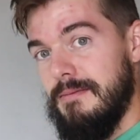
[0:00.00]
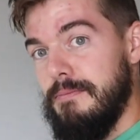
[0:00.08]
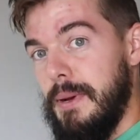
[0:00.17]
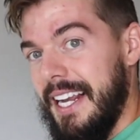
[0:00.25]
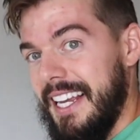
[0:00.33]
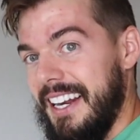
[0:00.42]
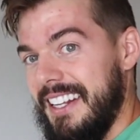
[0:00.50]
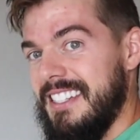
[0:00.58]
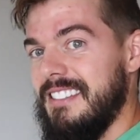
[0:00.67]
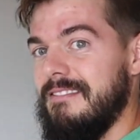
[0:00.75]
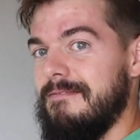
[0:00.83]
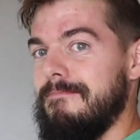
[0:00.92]
back at it.
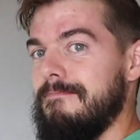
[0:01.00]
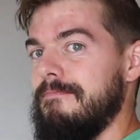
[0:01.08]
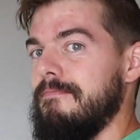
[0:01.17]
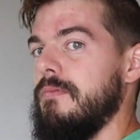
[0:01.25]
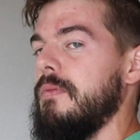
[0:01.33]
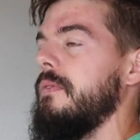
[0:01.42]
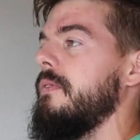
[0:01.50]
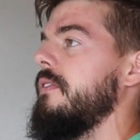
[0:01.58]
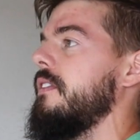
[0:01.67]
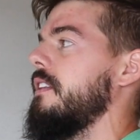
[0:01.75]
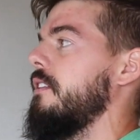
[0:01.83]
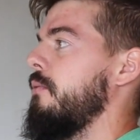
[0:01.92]

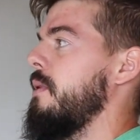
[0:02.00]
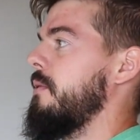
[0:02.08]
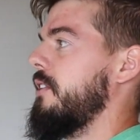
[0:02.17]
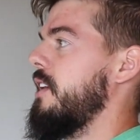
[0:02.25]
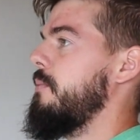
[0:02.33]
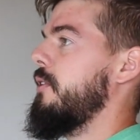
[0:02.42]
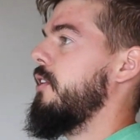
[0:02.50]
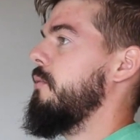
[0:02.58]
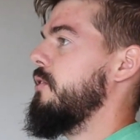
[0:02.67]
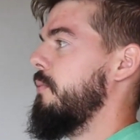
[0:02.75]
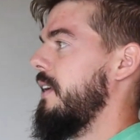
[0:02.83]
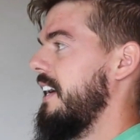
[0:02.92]
Remember, keep your
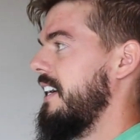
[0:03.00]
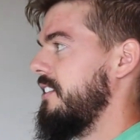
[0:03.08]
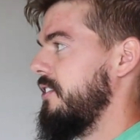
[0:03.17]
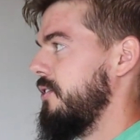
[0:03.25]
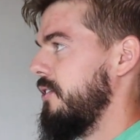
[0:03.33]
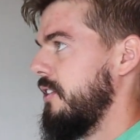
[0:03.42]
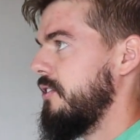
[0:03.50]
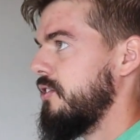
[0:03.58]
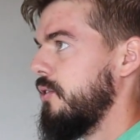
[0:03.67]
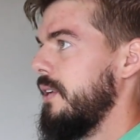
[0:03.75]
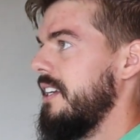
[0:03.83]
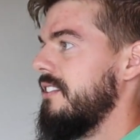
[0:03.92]
elbows behind you.
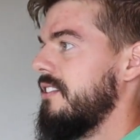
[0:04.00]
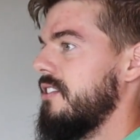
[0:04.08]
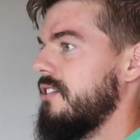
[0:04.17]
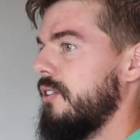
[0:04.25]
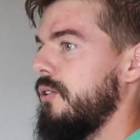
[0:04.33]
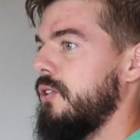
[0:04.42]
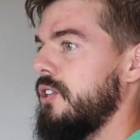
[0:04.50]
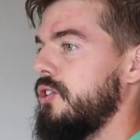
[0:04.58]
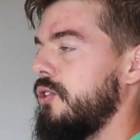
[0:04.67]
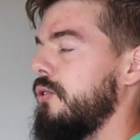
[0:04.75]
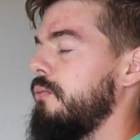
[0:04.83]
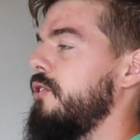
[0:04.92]
Squeeze, slow,
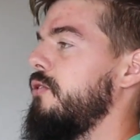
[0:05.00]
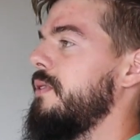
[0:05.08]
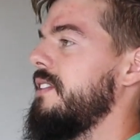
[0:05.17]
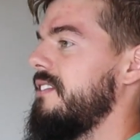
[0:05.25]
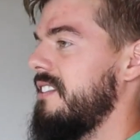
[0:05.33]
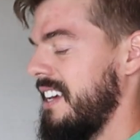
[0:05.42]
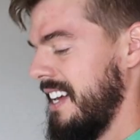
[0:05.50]
controlled movements.